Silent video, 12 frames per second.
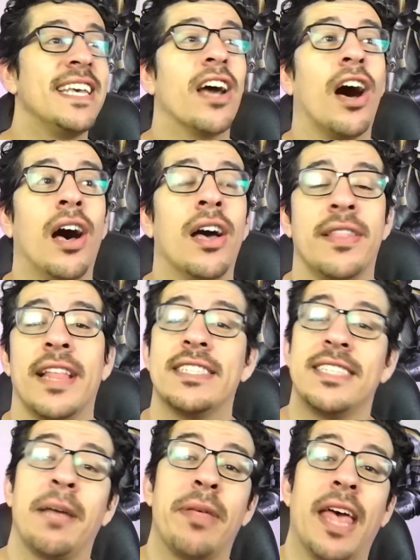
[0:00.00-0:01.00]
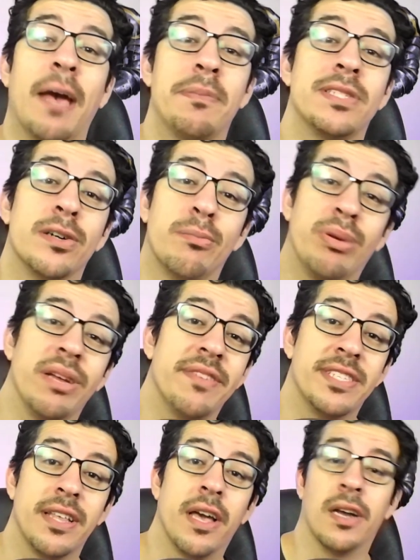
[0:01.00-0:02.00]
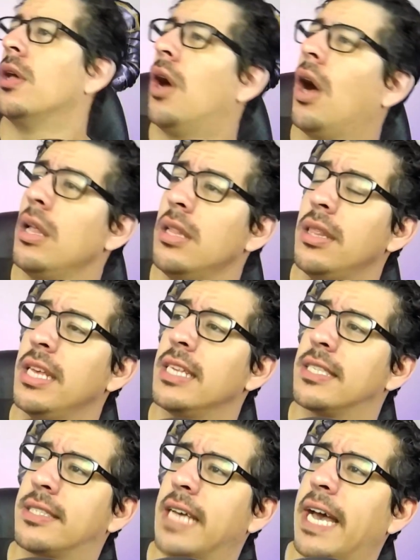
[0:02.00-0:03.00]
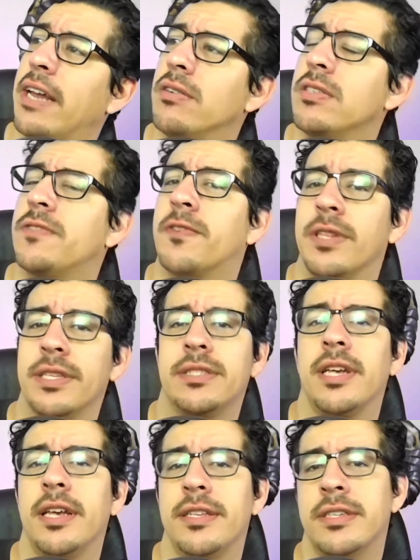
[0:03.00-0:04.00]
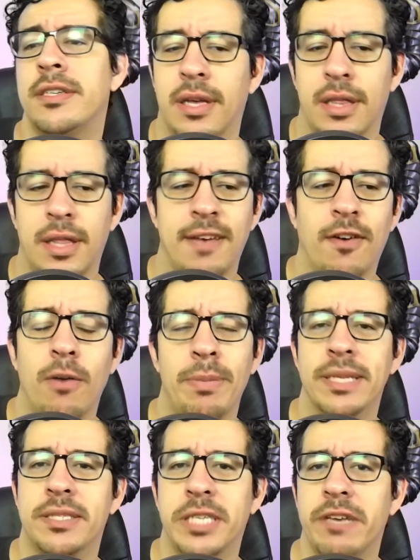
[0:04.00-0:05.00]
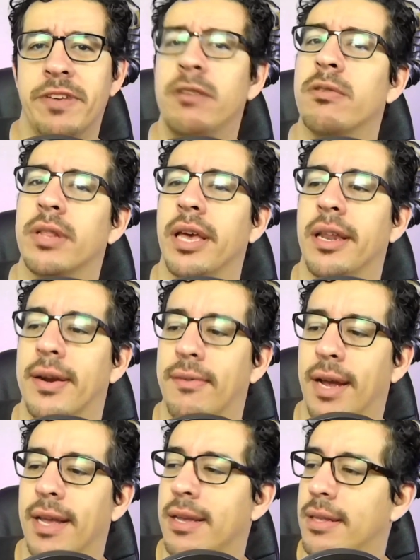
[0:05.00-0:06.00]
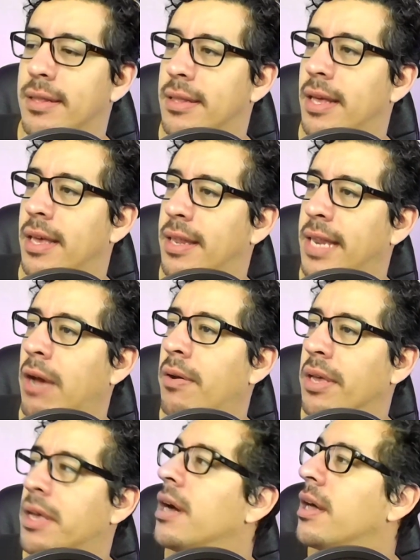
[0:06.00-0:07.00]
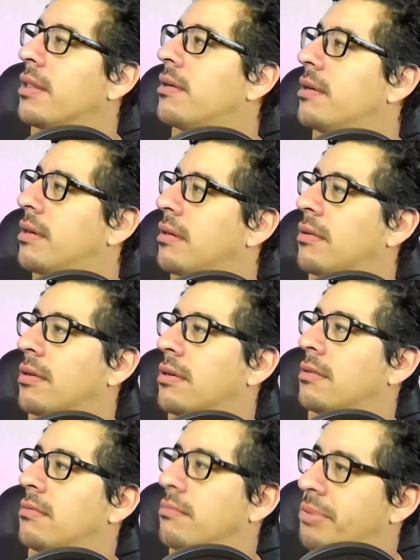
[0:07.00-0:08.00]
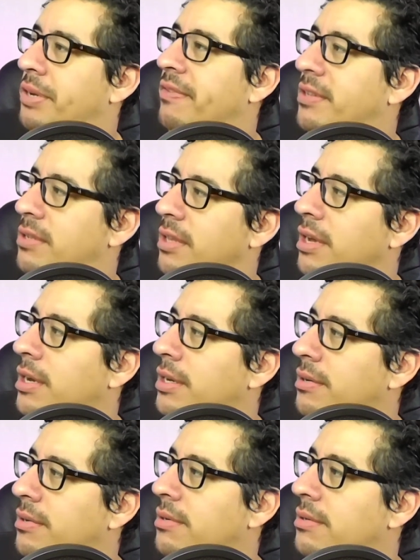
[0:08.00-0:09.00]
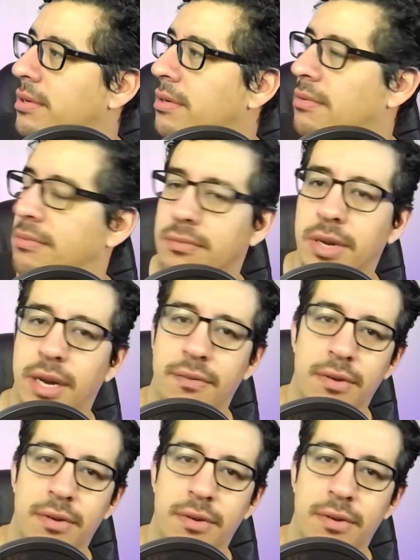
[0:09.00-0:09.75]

On, that's the name of the episode, Previously On. All of these titles for this season, they've all been TV related, right? Like Now in Color or Previously On or, you know, whatever.